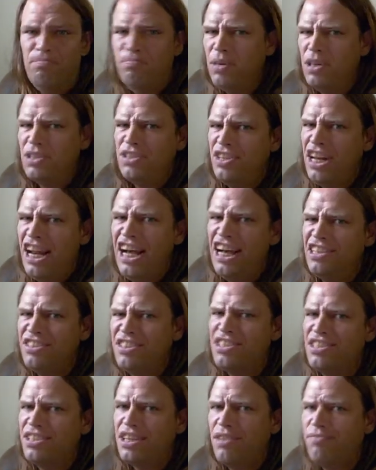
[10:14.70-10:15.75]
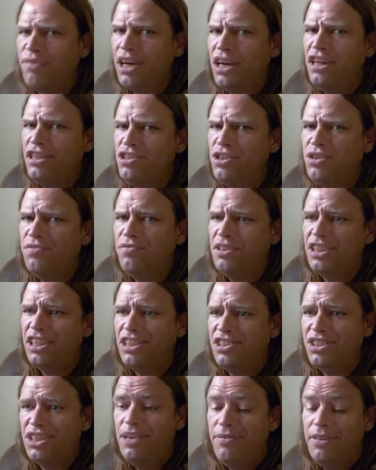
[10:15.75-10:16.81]
most of the houses I've gone to for
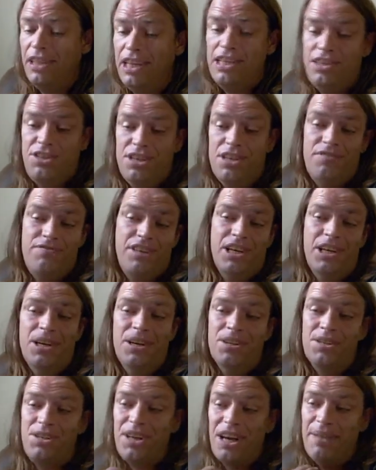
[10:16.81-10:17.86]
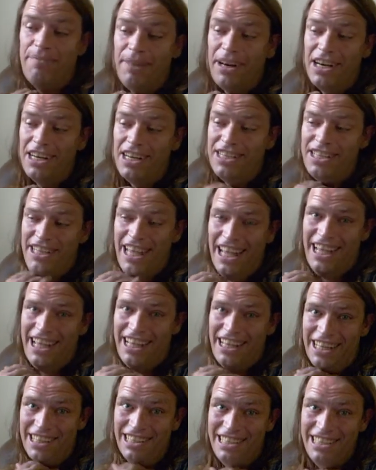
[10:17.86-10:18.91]
Thanksgiving they serve those cranberries
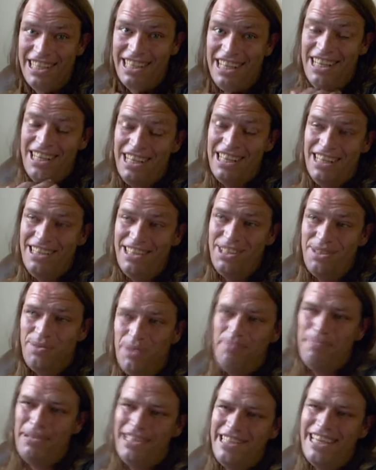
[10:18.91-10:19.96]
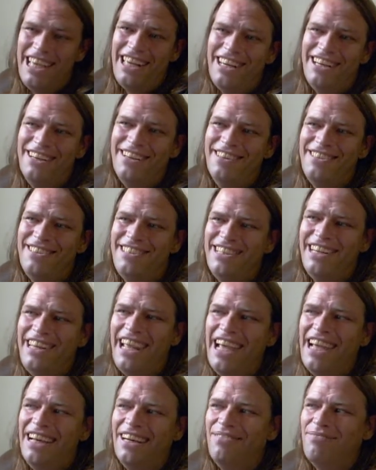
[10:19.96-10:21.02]
and sweet potatoes and
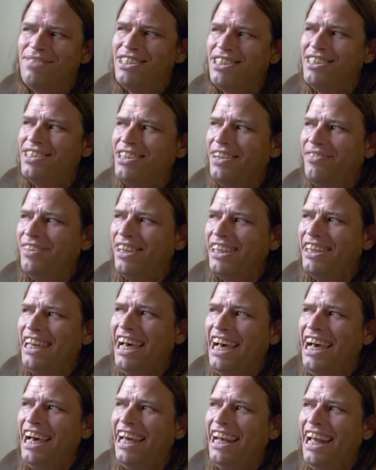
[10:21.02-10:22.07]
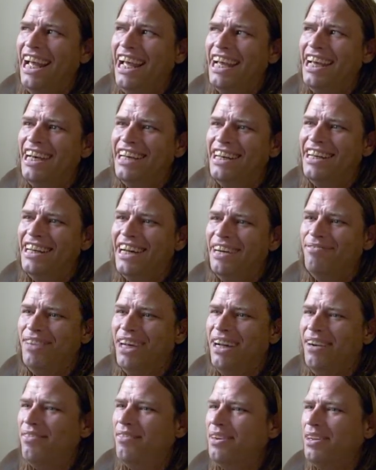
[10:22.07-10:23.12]
yams and stuff like that, and I'm
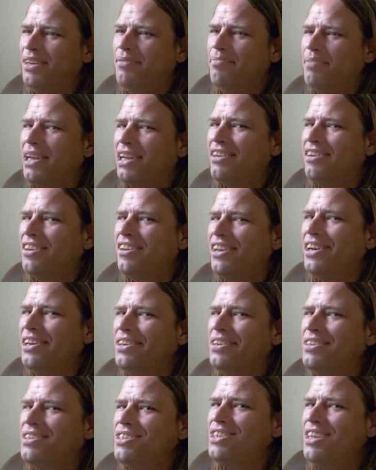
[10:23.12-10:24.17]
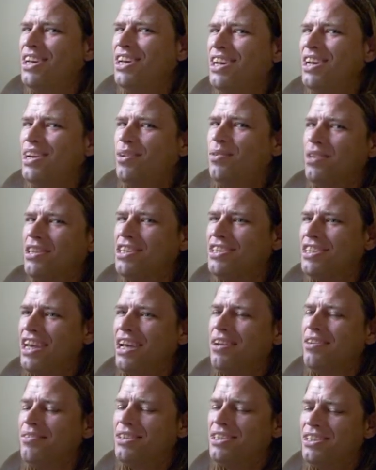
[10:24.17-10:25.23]
not really big into those which is
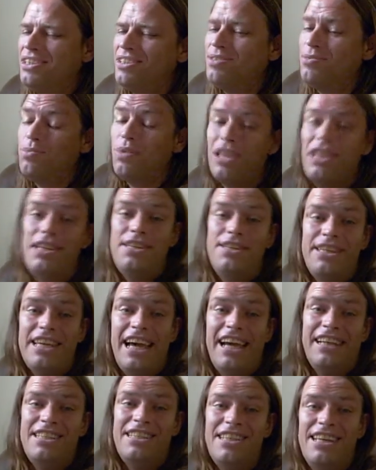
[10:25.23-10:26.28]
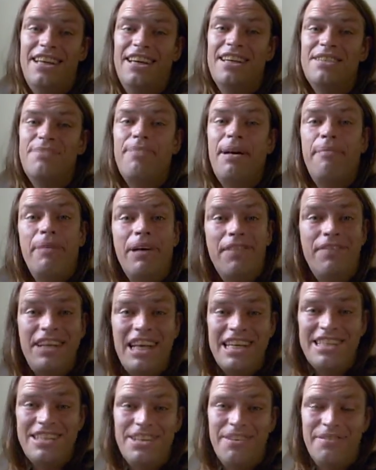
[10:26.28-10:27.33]
I, which really sucks because my birthday
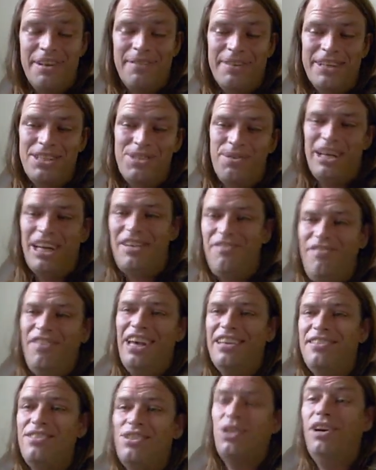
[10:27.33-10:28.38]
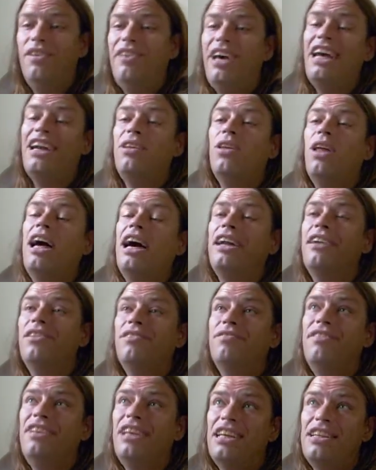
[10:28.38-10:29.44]
is November 25th, so I've had a lot of
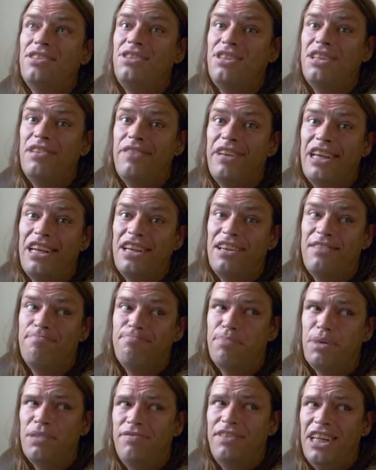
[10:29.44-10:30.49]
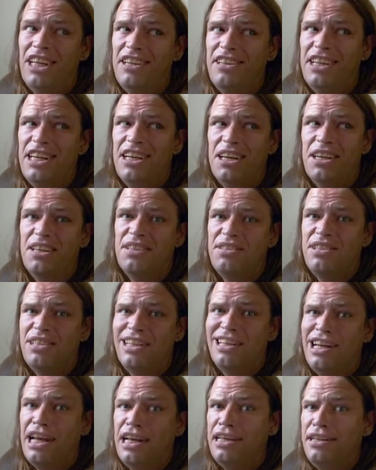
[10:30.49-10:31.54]
Thanksgiving birthday dinners
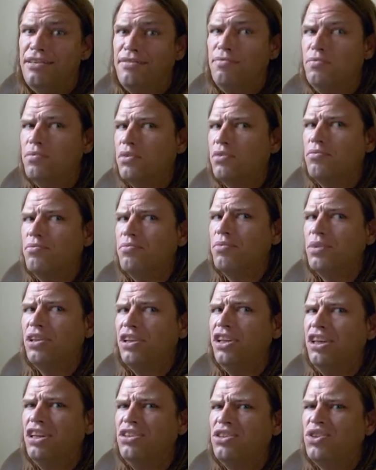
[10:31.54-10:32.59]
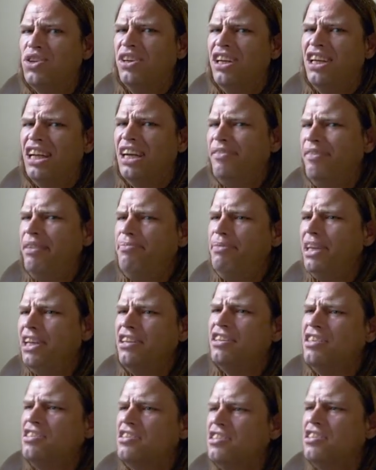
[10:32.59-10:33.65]
that I weren't really enjoying. I'm not digging
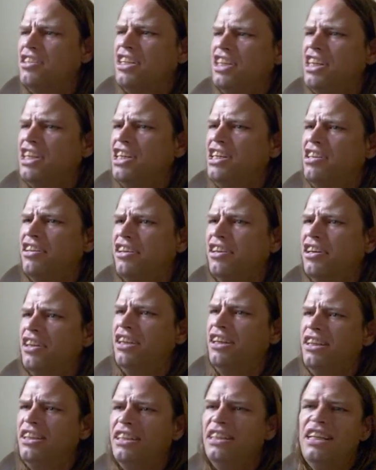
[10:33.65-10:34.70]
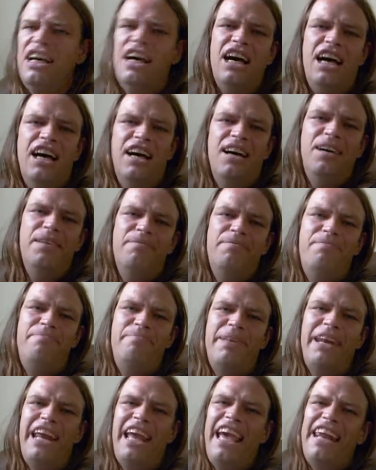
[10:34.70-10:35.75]
this turkey either. Um,
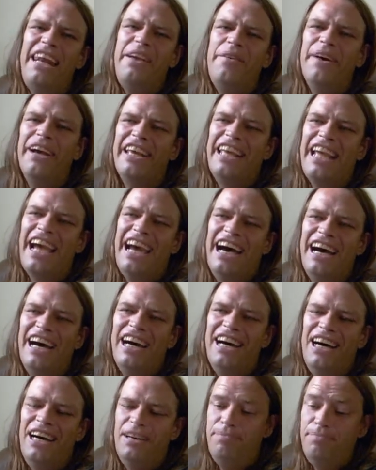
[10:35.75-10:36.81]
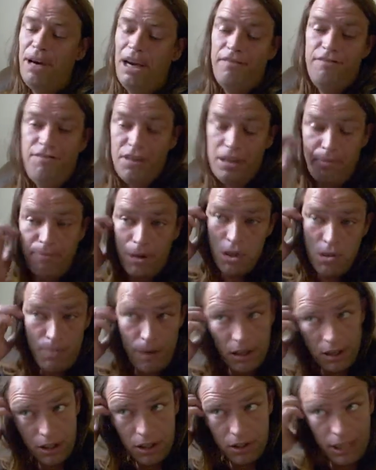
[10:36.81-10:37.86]
but anyway, yeah, um, I, for the most
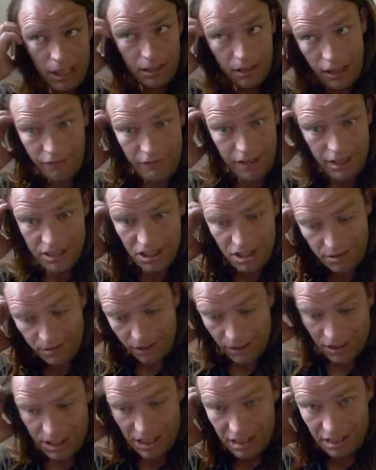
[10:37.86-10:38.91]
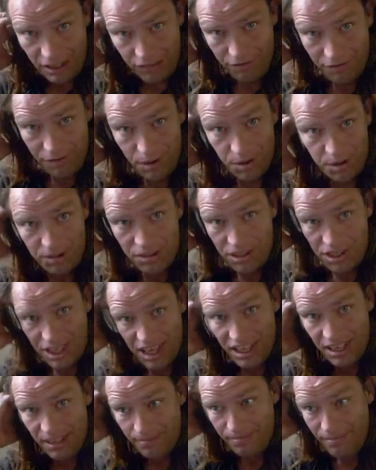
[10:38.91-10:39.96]
part, though, I love vegetables. I love fruits.
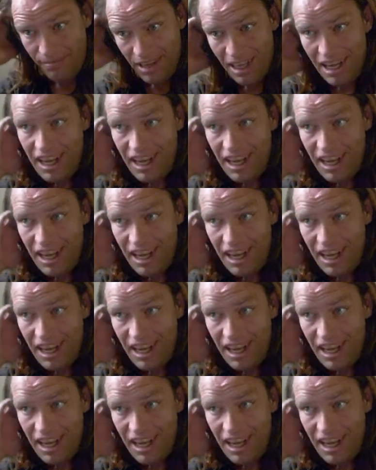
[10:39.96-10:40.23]
Um,